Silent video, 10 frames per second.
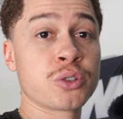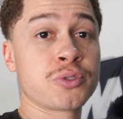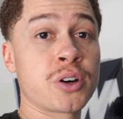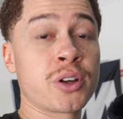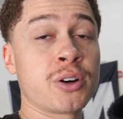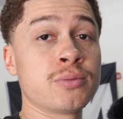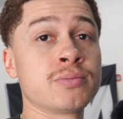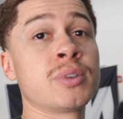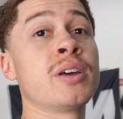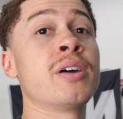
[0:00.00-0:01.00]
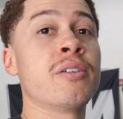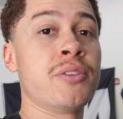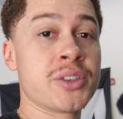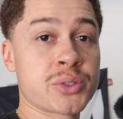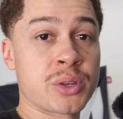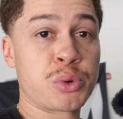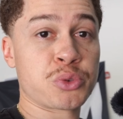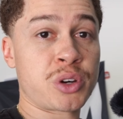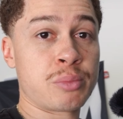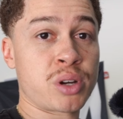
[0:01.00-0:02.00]
photo. This is it with the
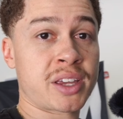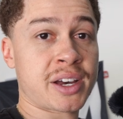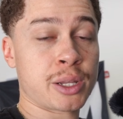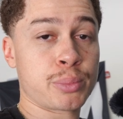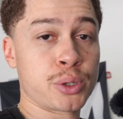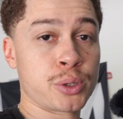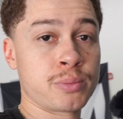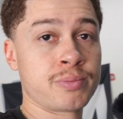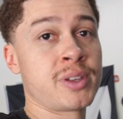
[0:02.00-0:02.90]
red brake caliper.